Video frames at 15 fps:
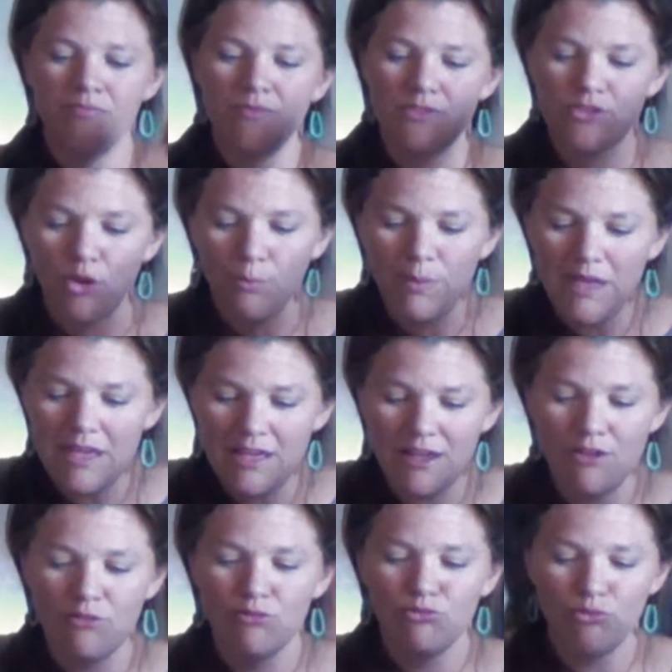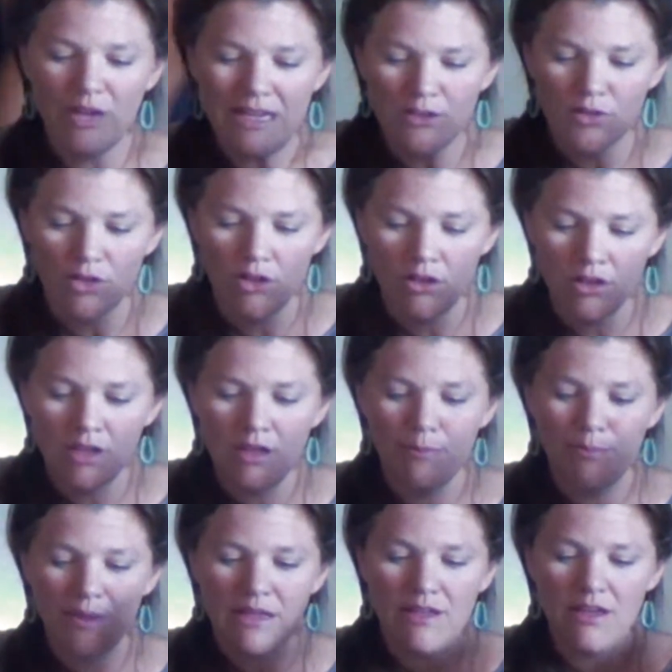So be real,
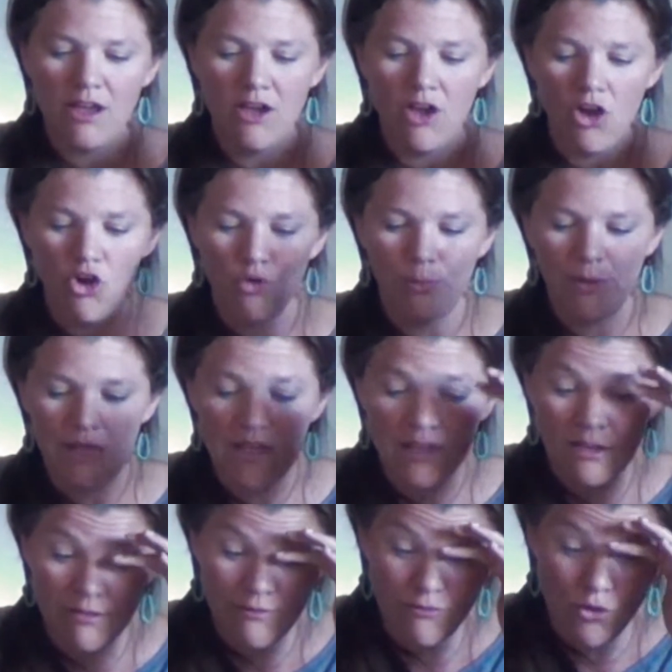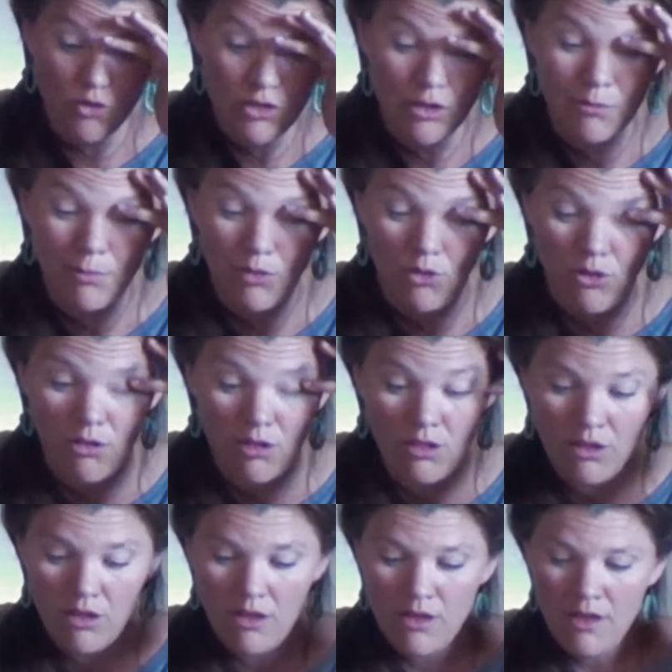be open,
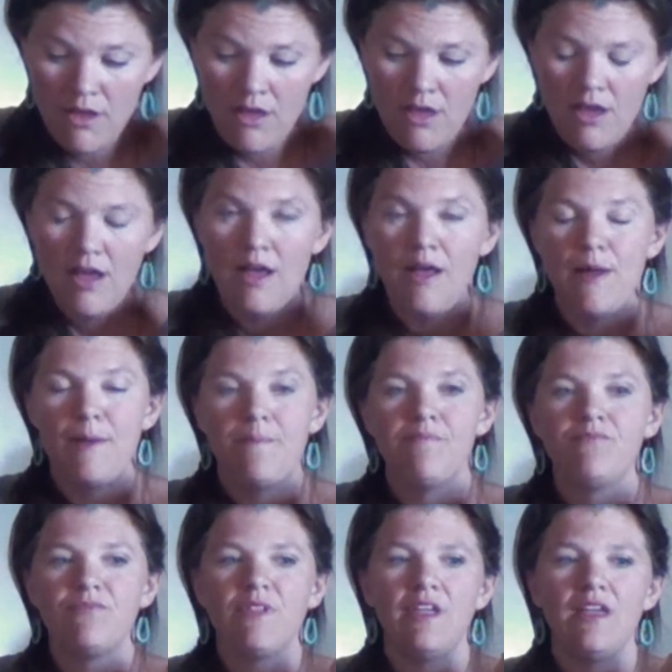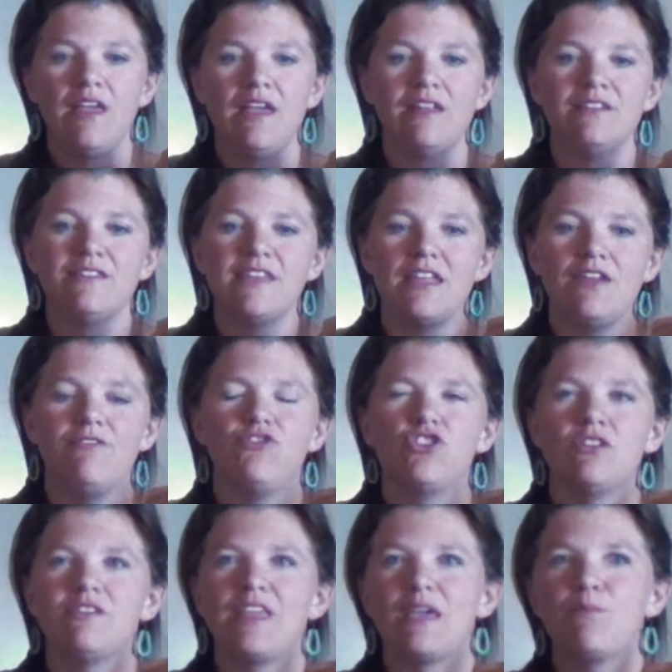vulnerable, instead of
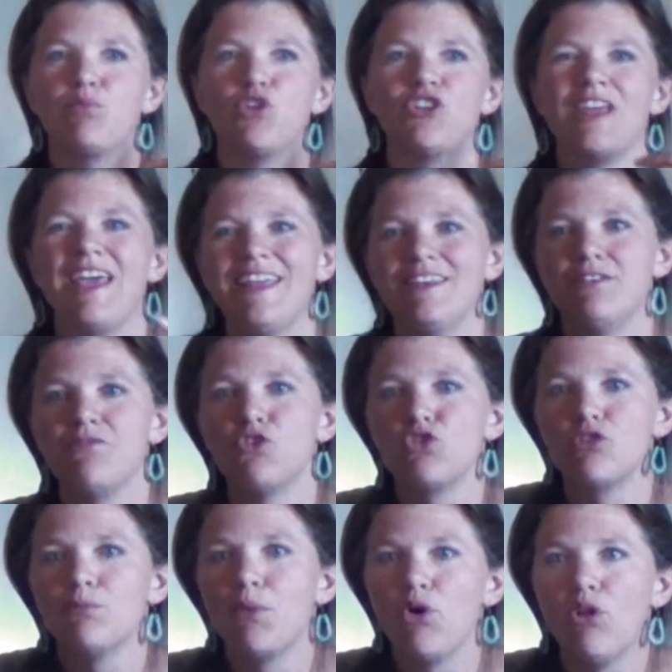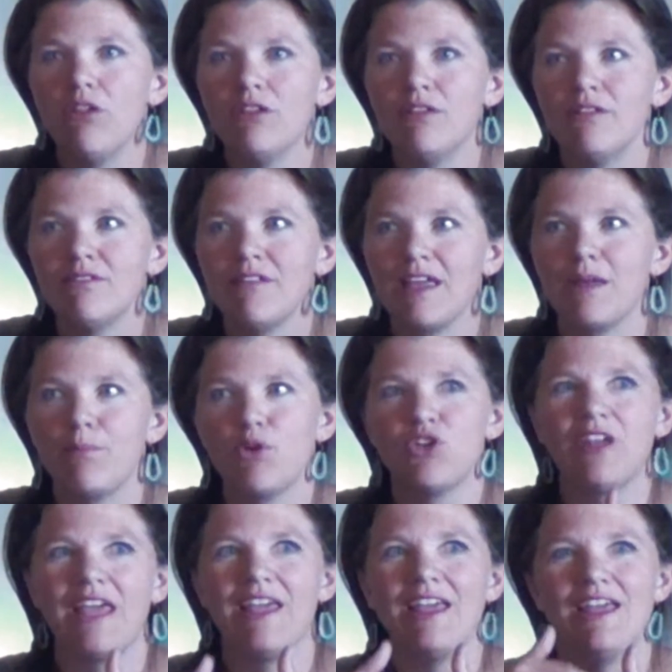just like pretend vulnerable, like
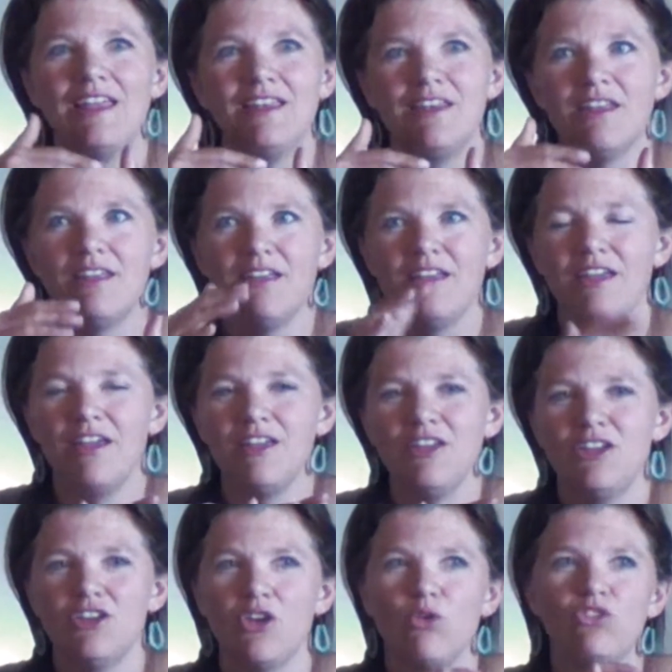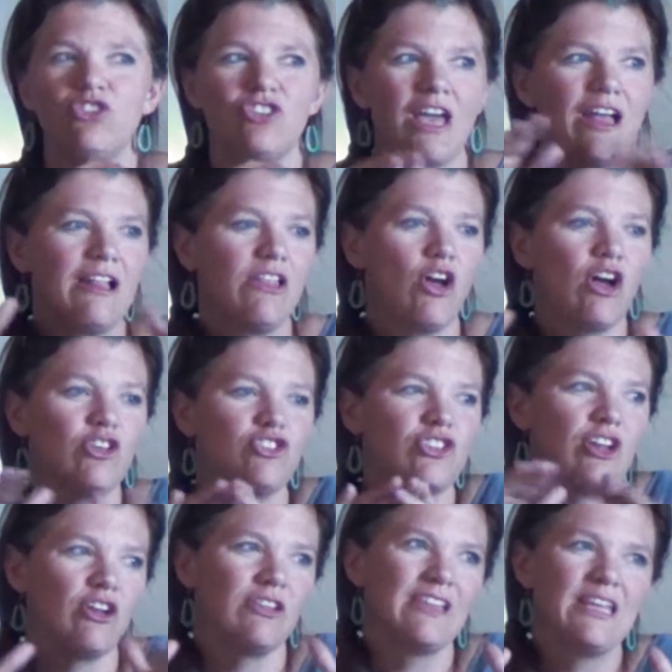pretend, I'll
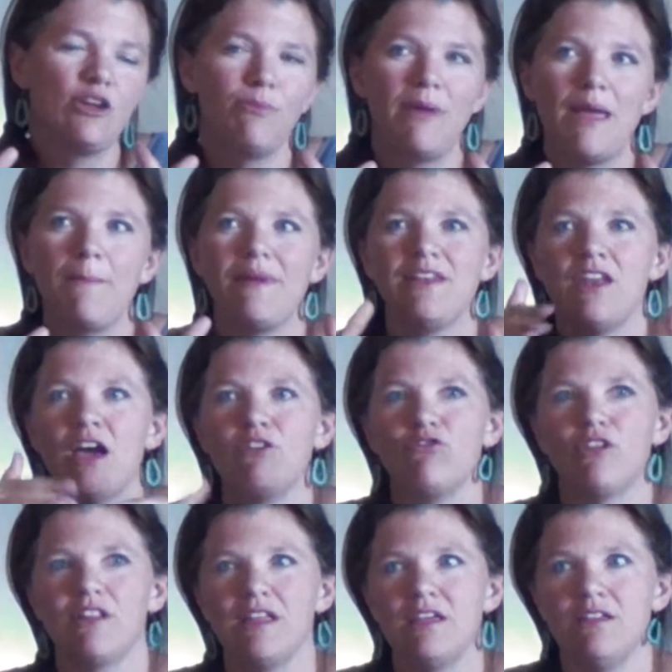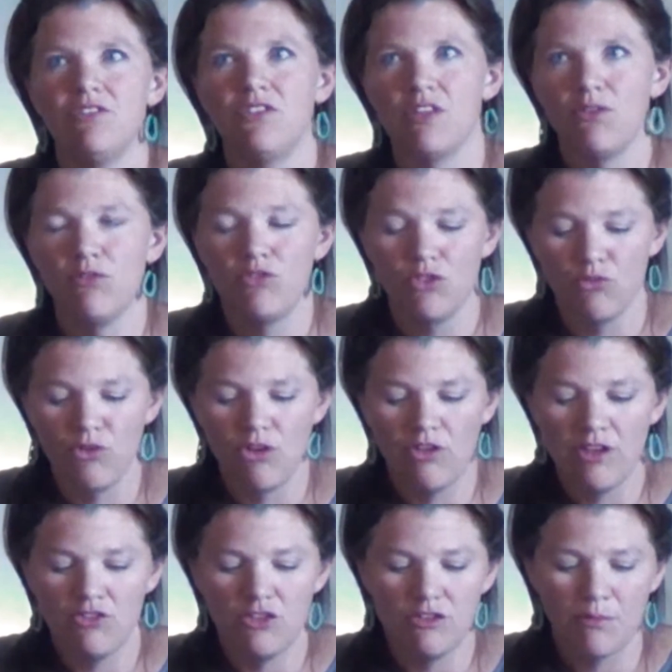share a little bit, but not really the real
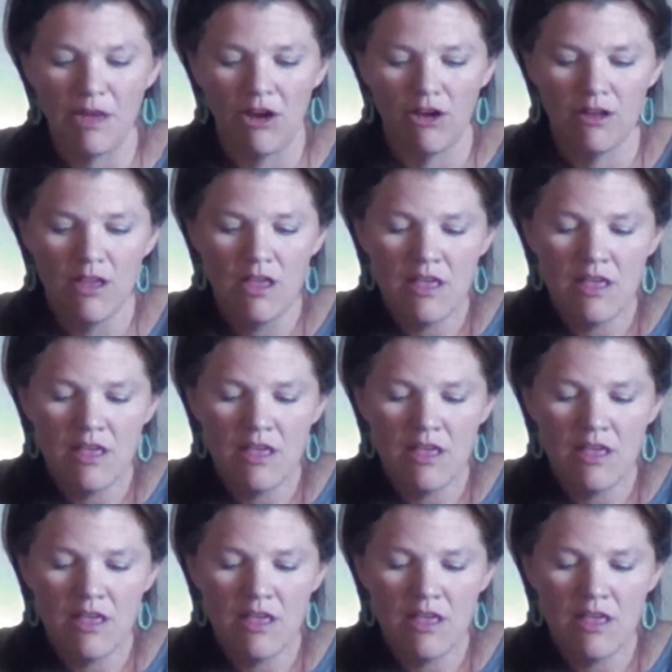issues in my heart.